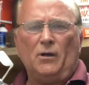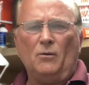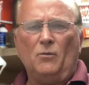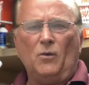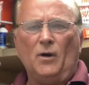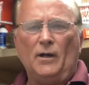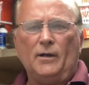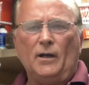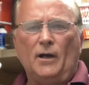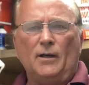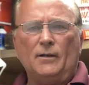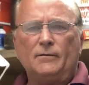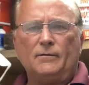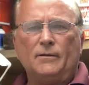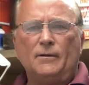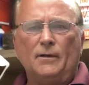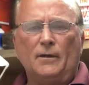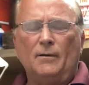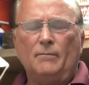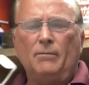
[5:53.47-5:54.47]
why
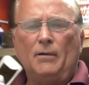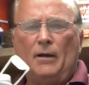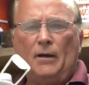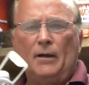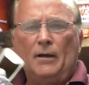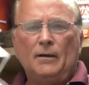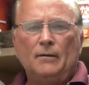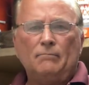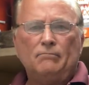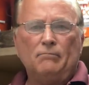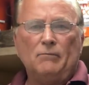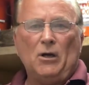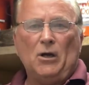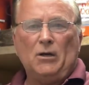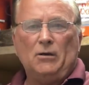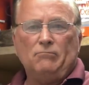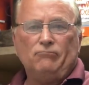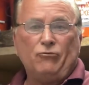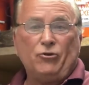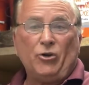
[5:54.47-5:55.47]
not
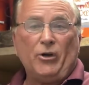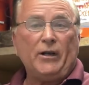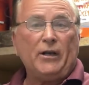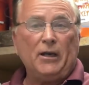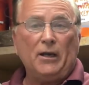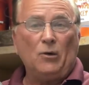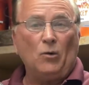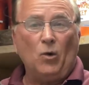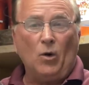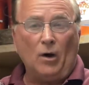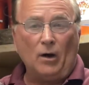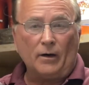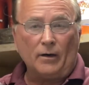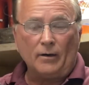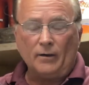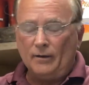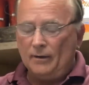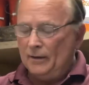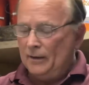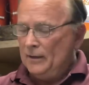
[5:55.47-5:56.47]
drinking
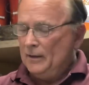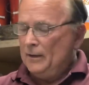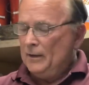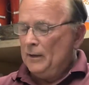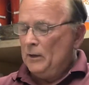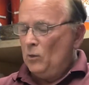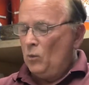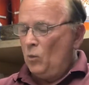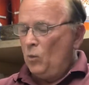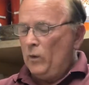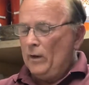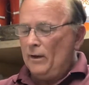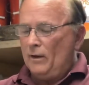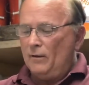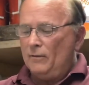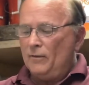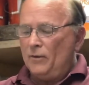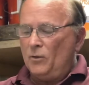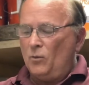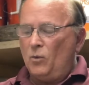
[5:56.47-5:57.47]
water?
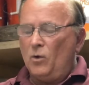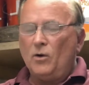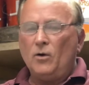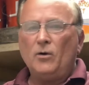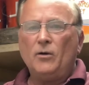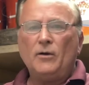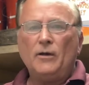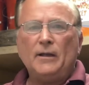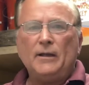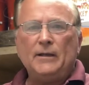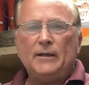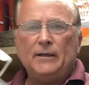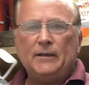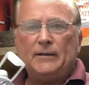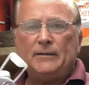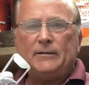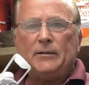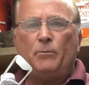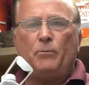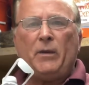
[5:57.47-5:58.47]
Well, the word
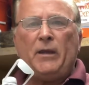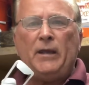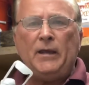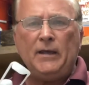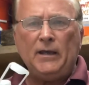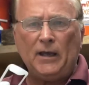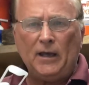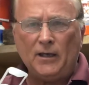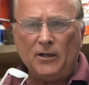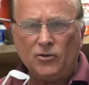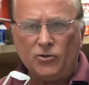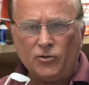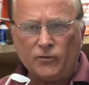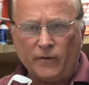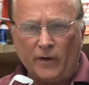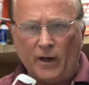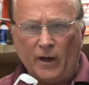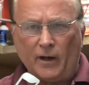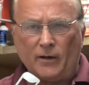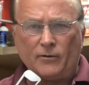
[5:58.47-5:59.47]
is pH
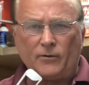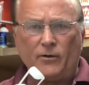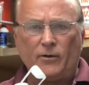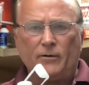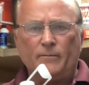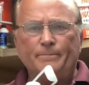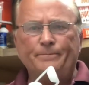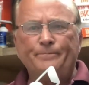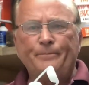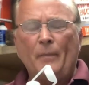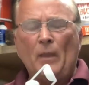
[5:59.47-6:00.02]
factor.